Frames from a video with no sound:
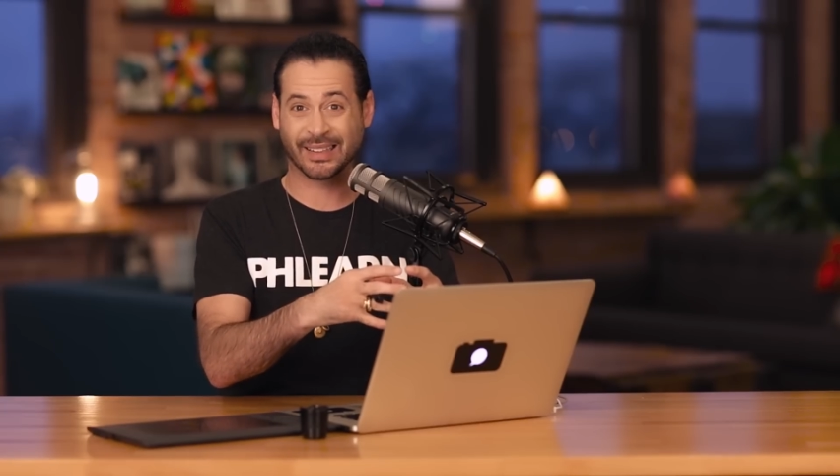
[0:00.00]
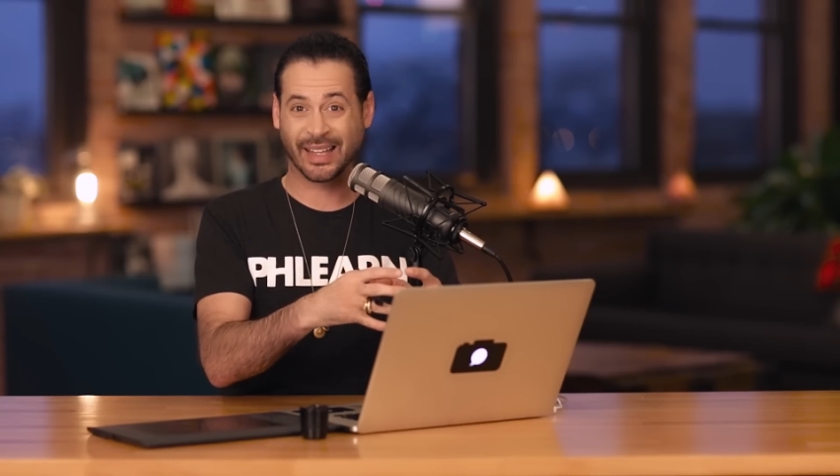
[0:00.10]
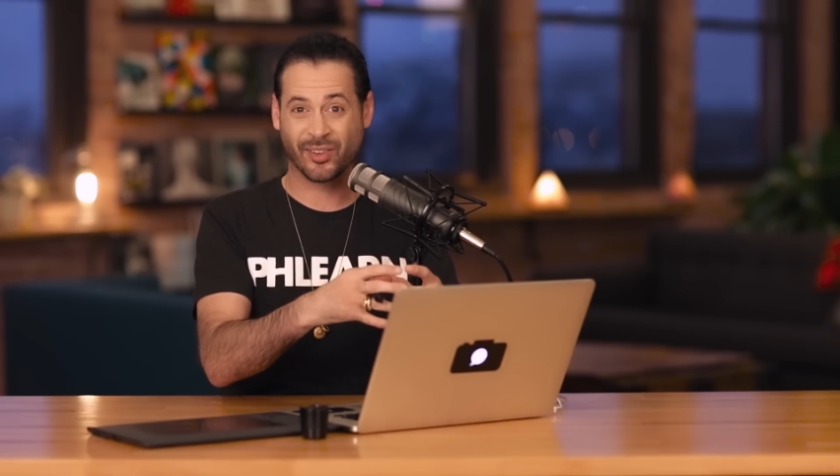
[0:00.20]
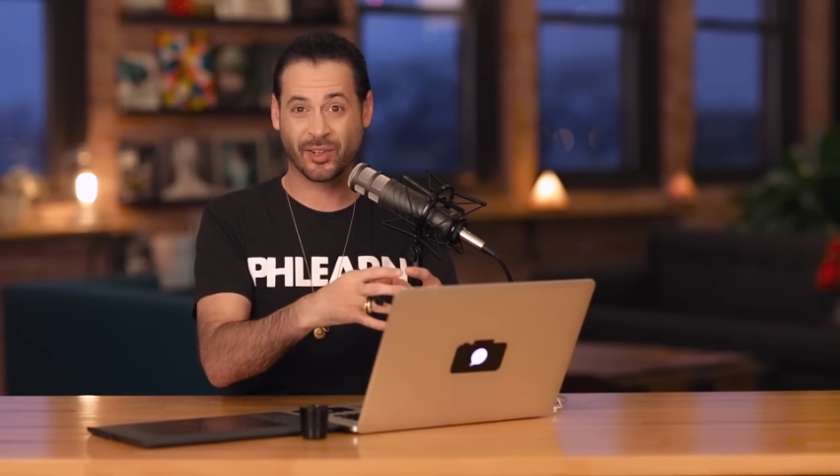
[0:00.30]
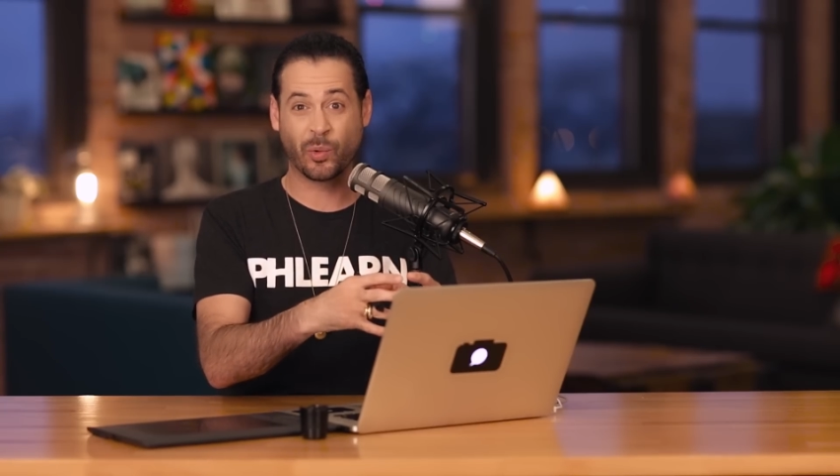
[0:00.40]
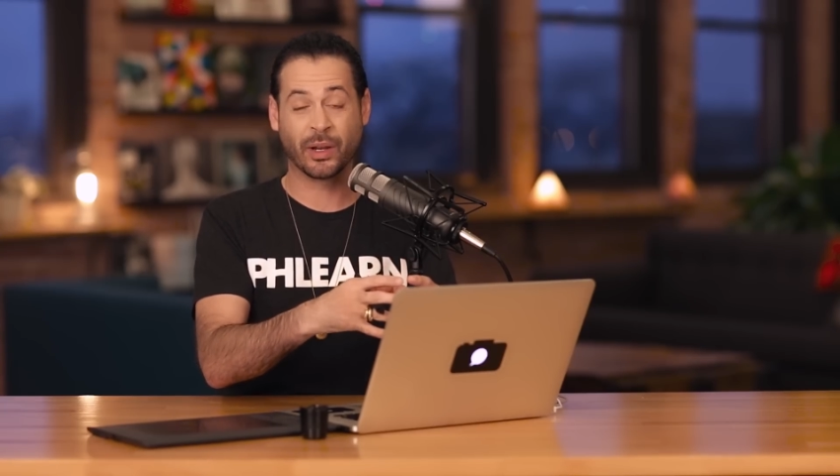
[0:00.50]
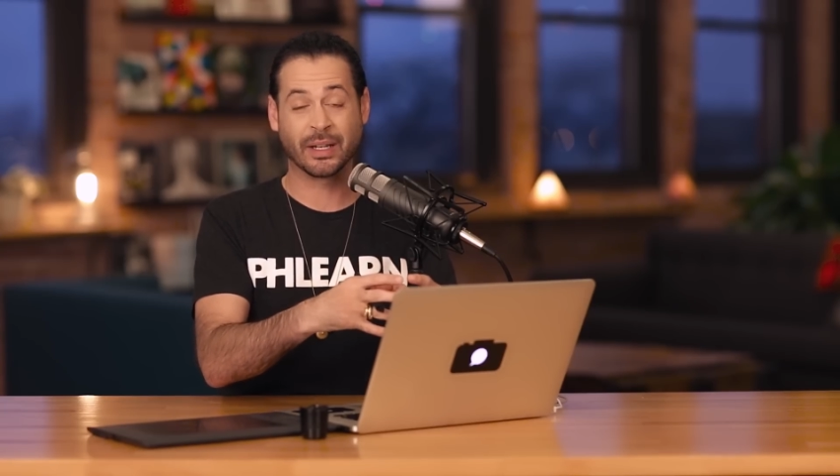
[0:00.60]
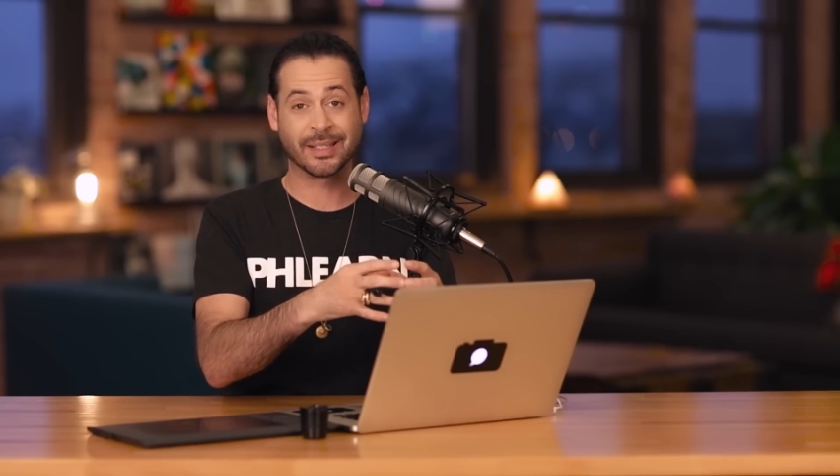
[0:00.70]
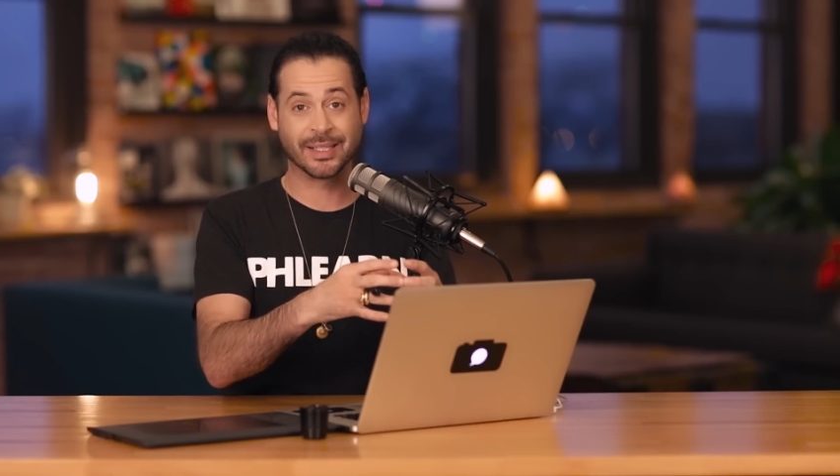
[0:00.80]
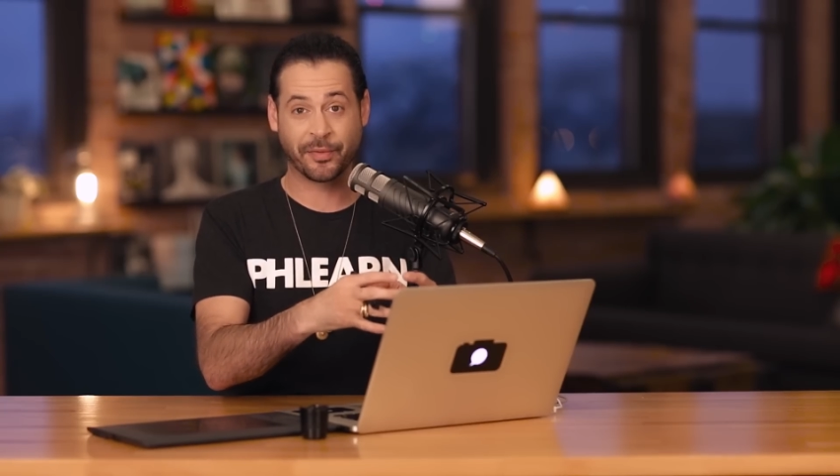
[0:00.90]
later you want
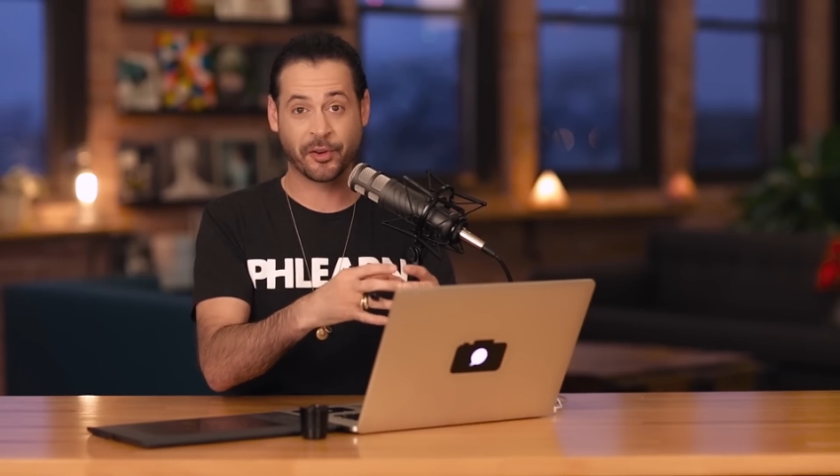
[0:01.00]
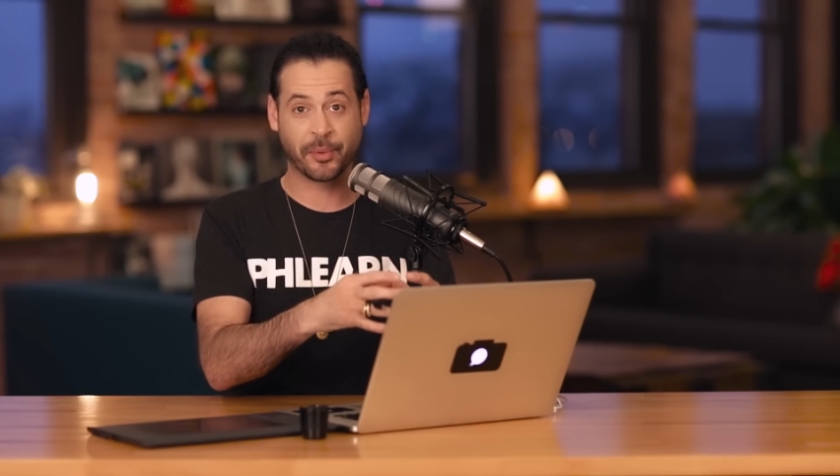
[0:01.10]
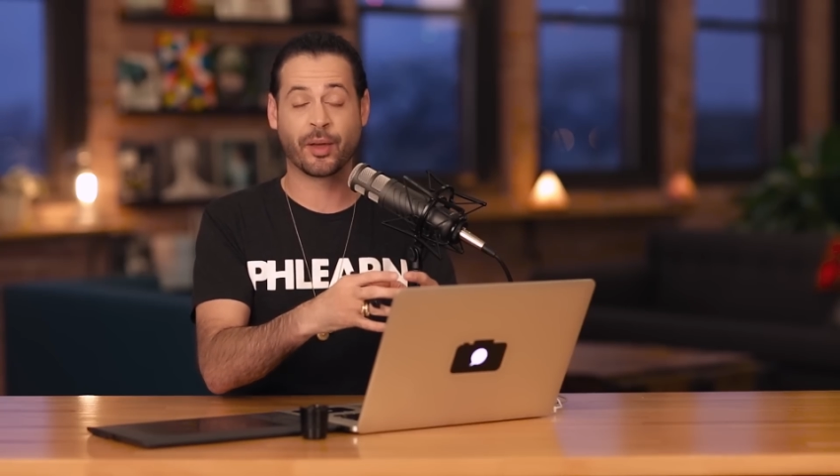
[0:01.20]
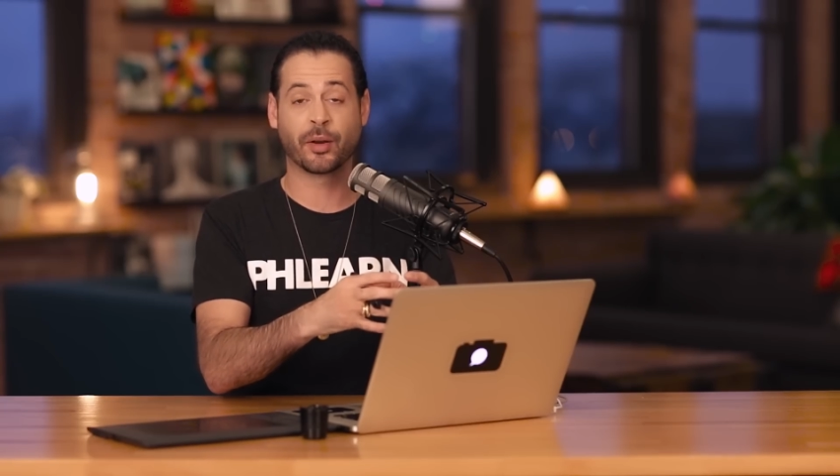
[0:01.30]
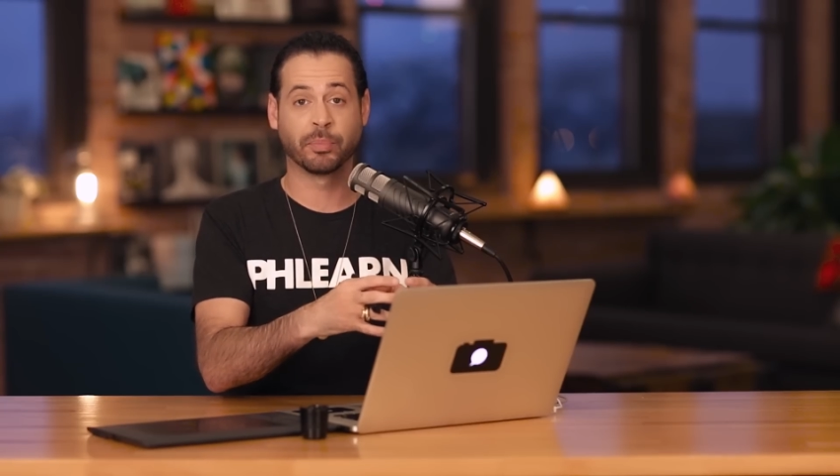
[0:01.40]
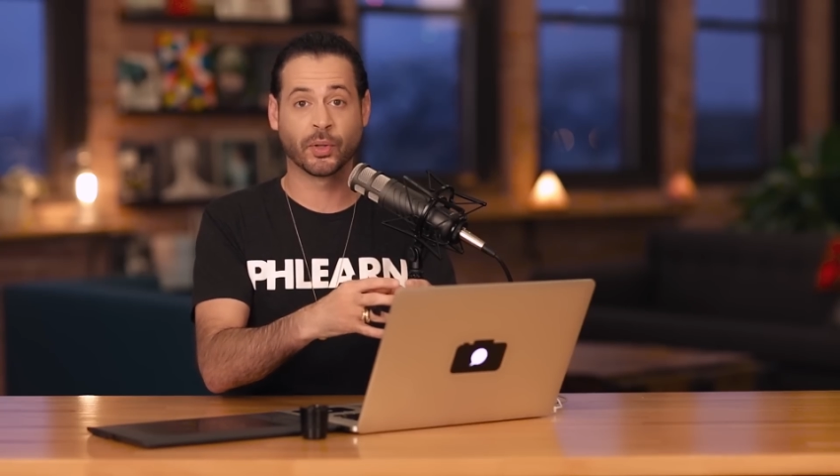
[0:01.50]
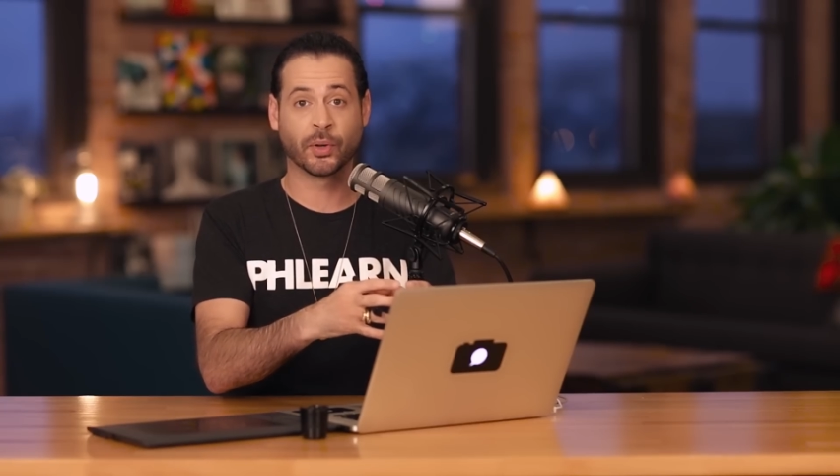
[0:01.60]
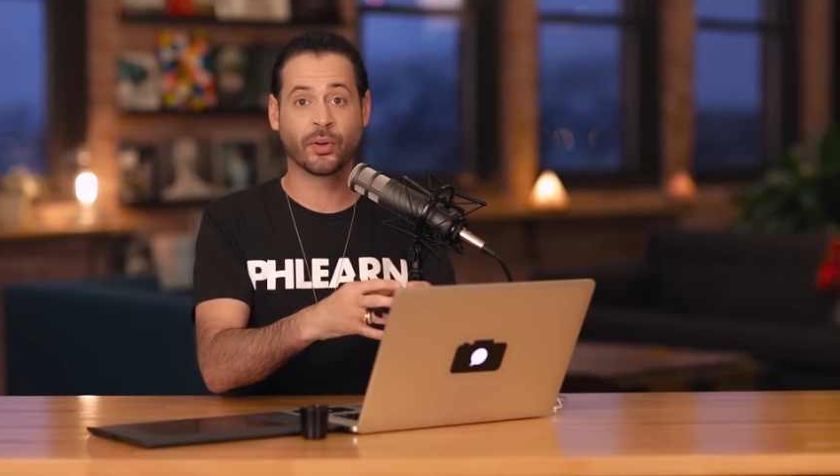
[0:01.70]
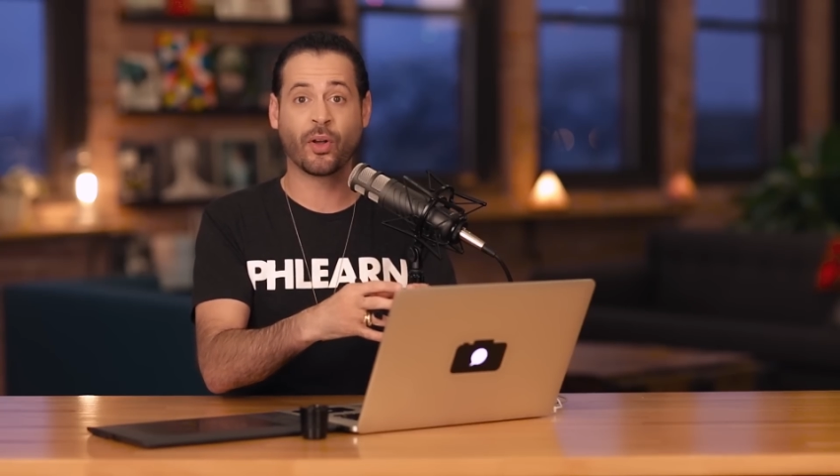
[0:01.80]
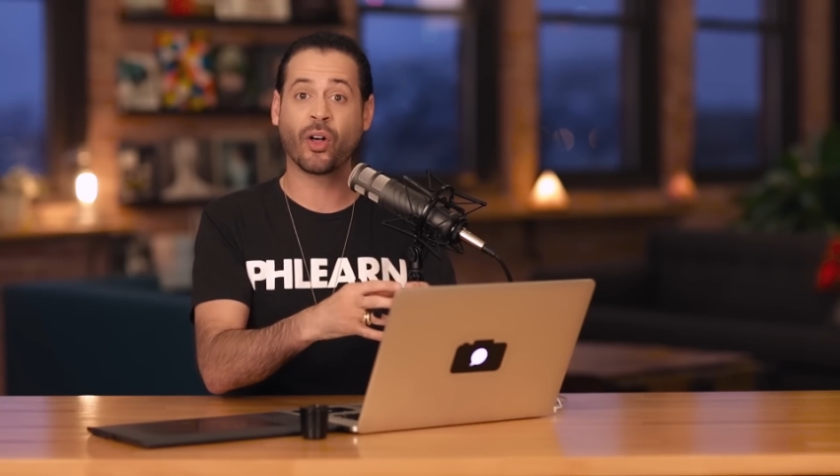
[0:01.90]
a different amount of blur,